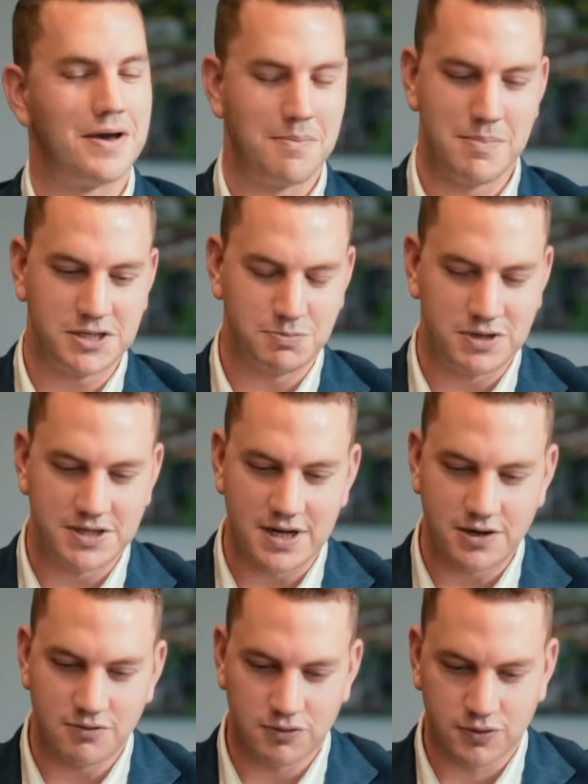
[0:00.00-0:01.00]
must be
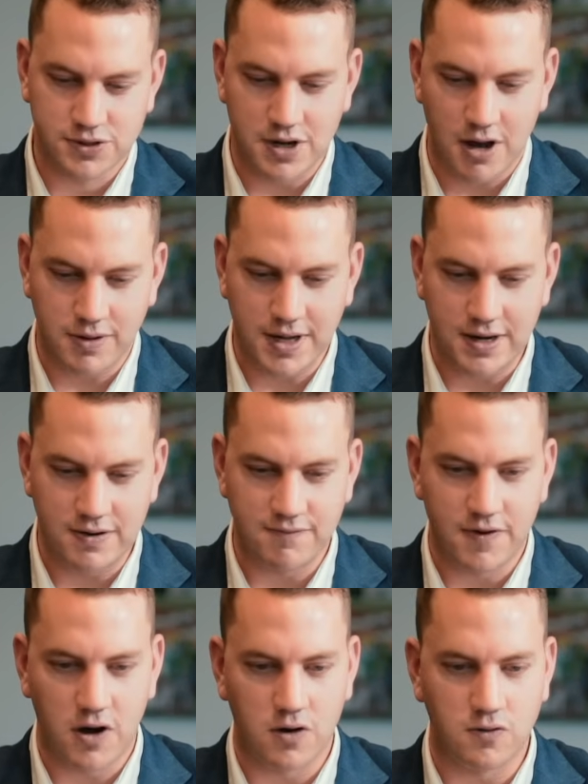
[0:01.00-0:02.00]
said, you're also
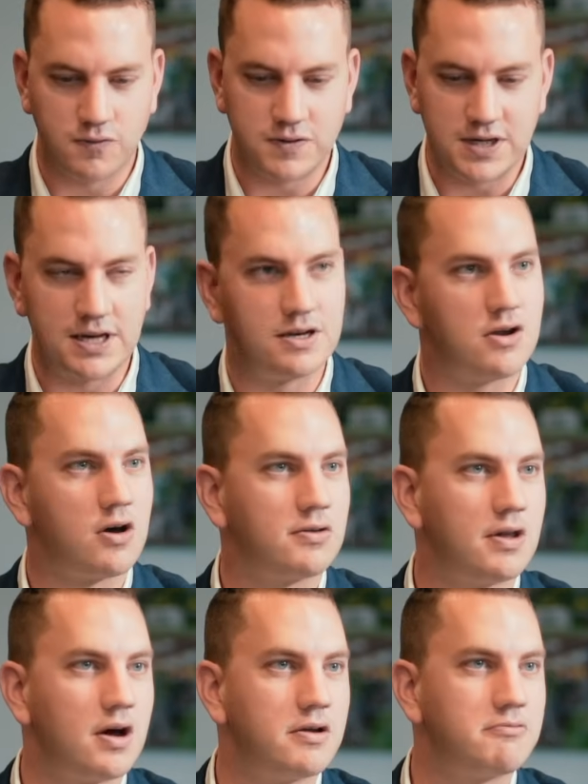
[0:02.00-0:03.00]
involved in
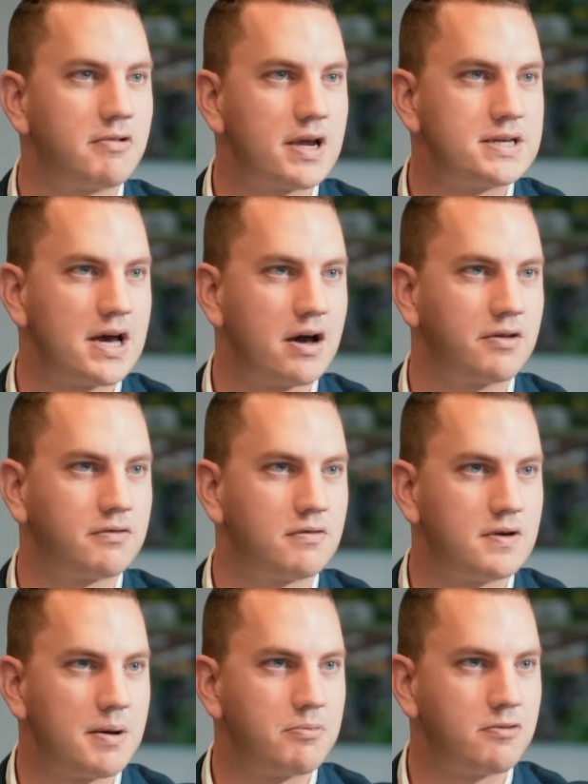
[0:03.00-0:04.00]
online retail through a
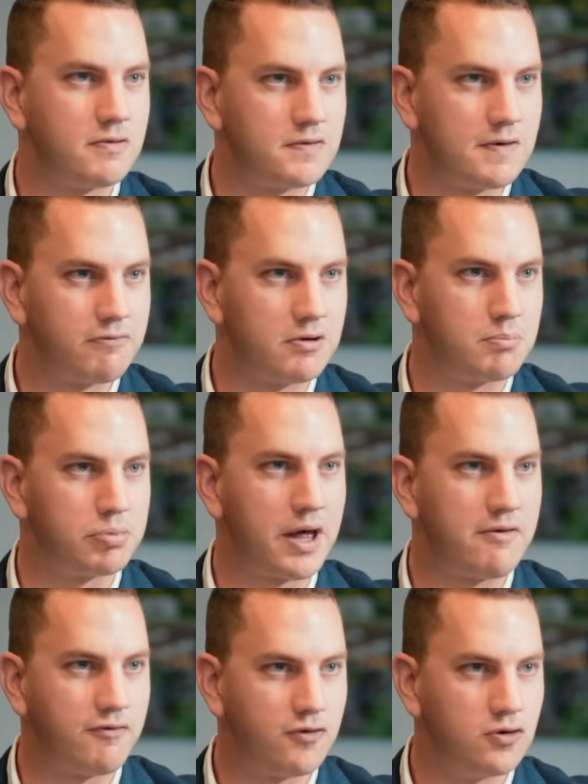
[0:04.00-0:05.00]
number of different
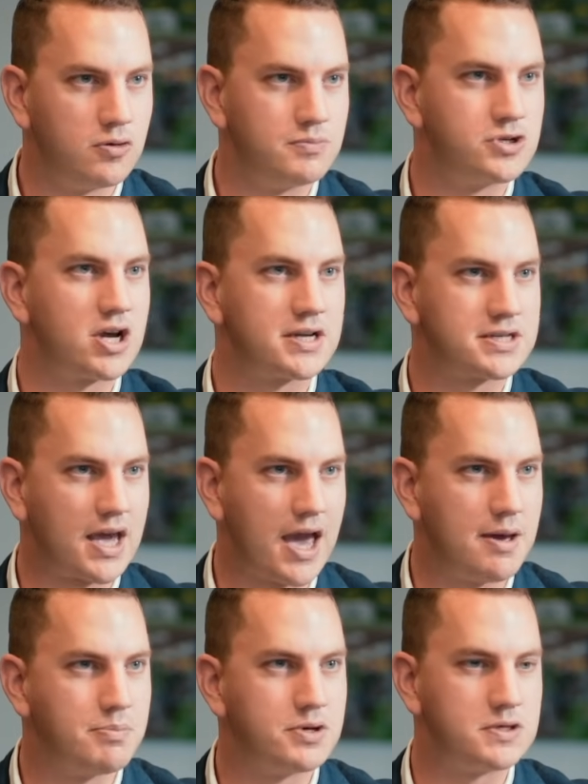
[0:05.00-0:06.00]
platforms, Just
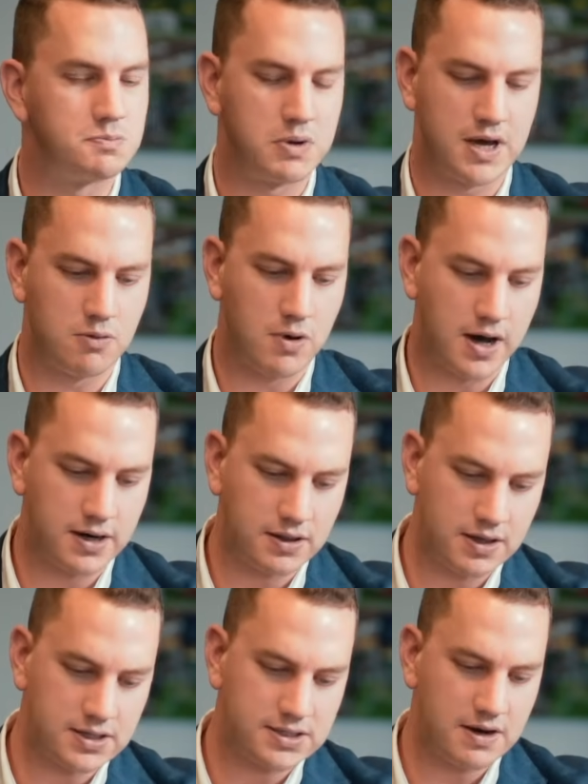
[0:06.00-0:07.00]
Campers being one, and
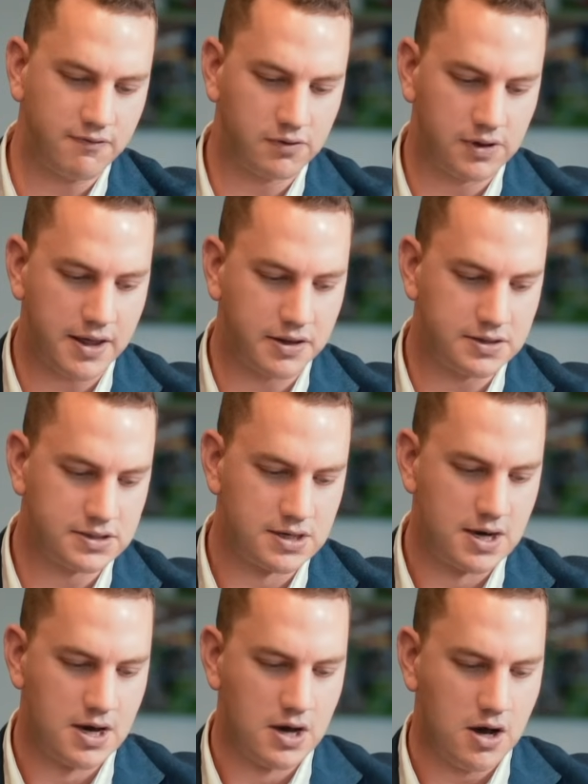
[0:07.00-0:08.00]
there's several others.
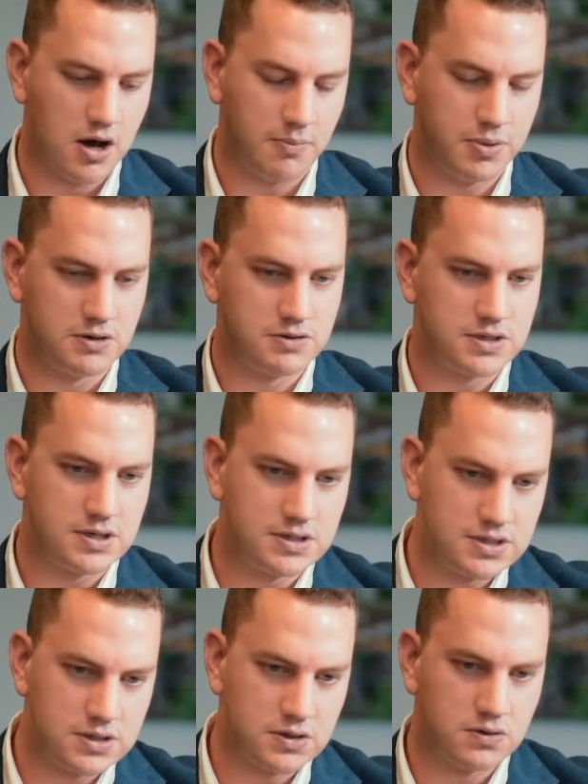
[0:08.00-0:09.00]
I'd be interested
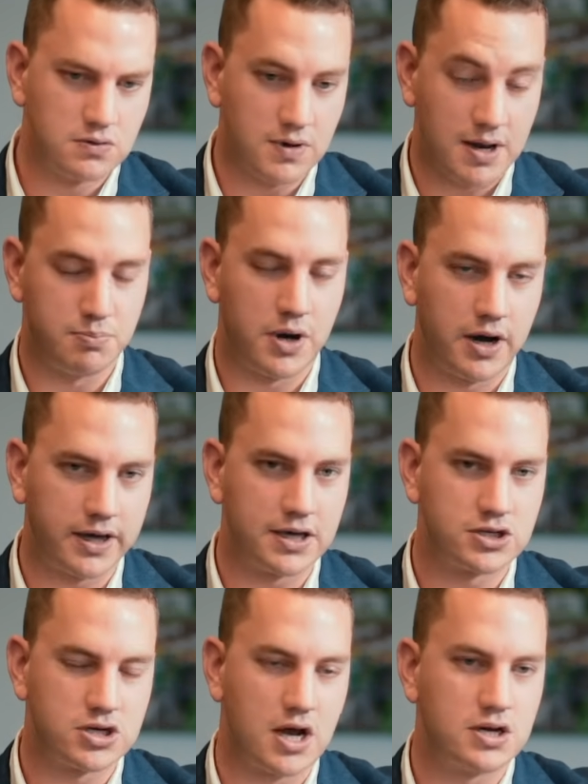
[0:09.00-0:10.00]
to, and Bike
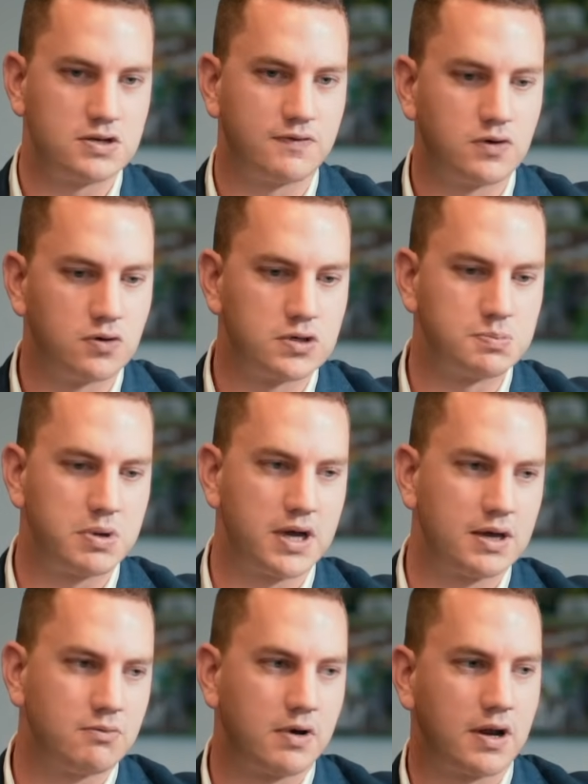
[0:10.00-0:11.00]
Exchange, of course,
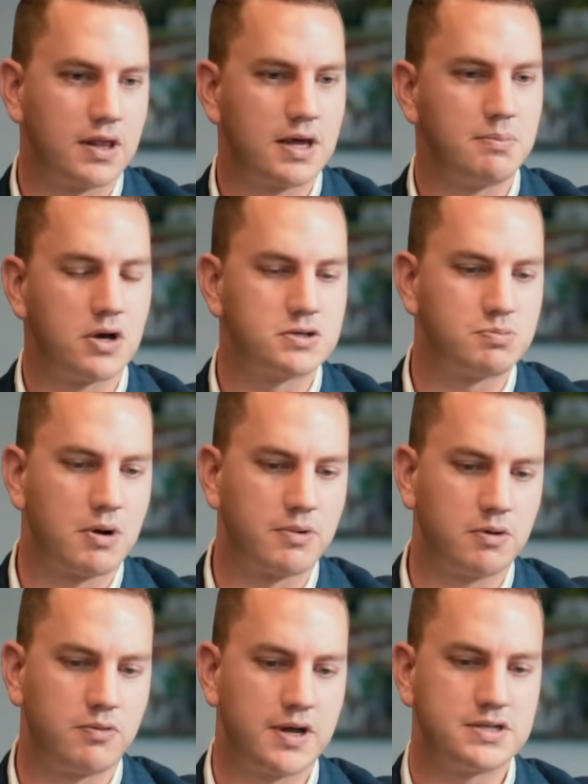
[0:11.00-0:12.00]
being one of the most
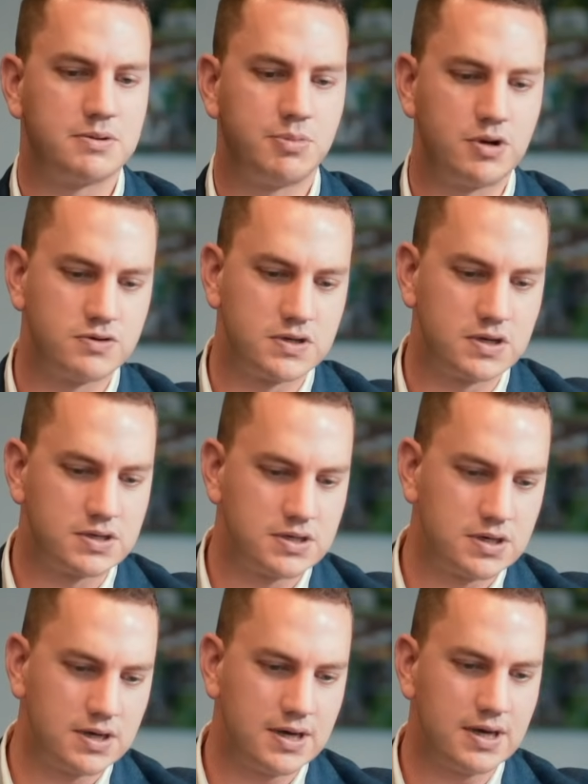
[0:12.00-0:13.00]
prominent ones, I'd be interested
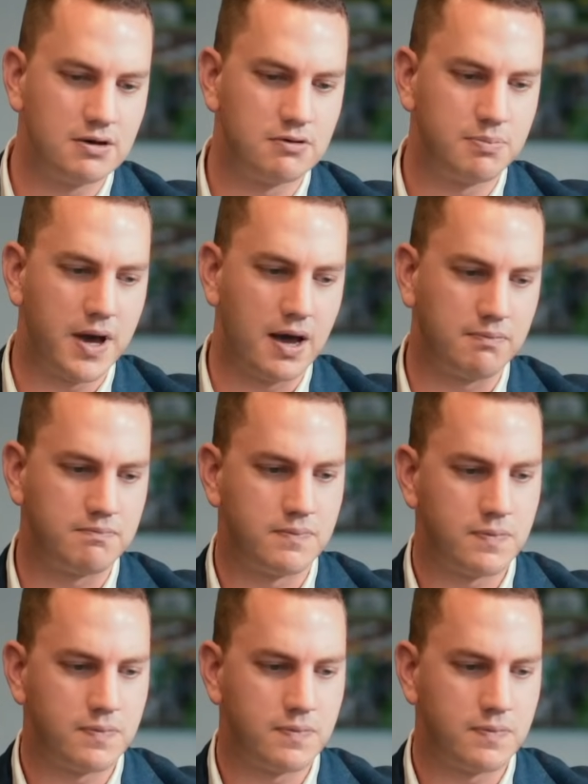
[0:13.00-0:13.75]
to hear about